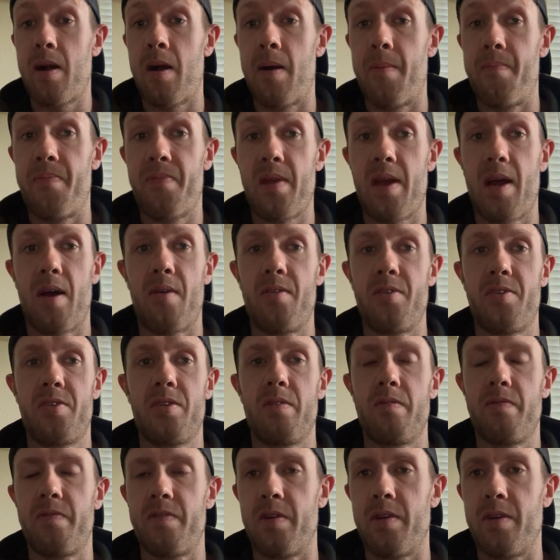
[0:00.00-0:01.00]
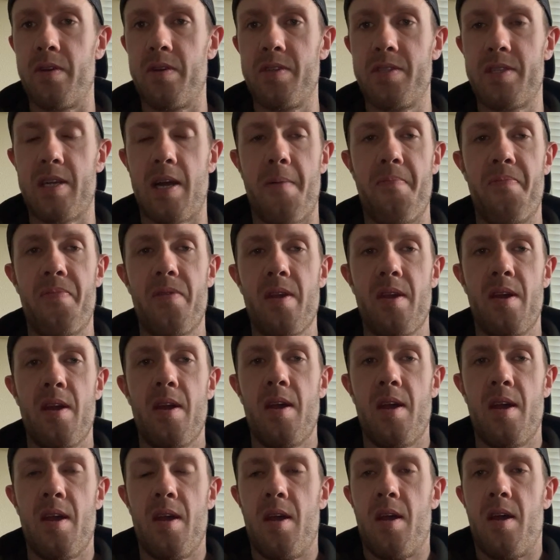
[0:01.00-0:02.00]
Um, how this should feel is that
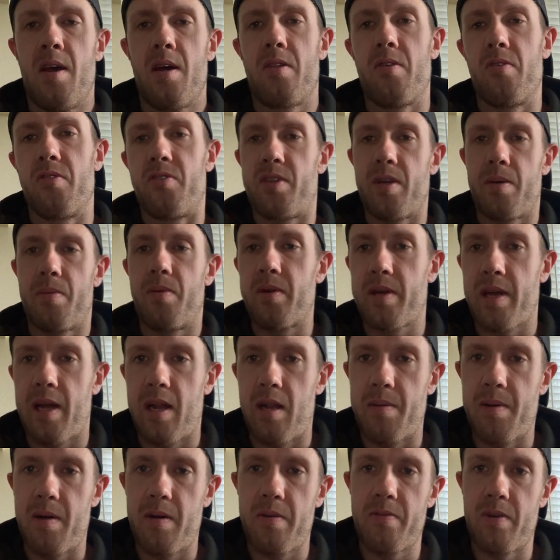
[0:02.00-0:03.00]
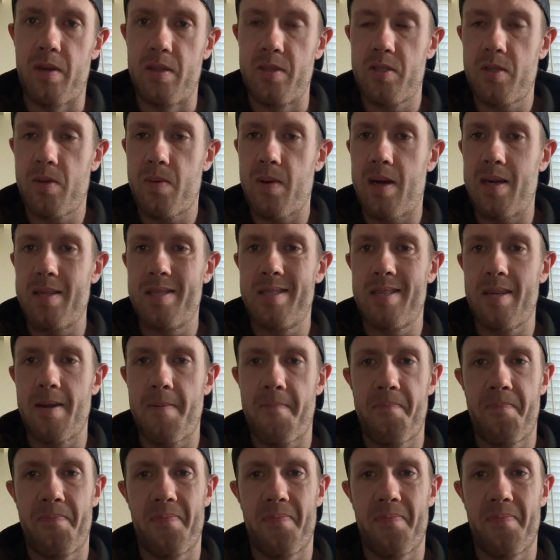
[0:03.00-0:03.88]
those double kettlebell front squats,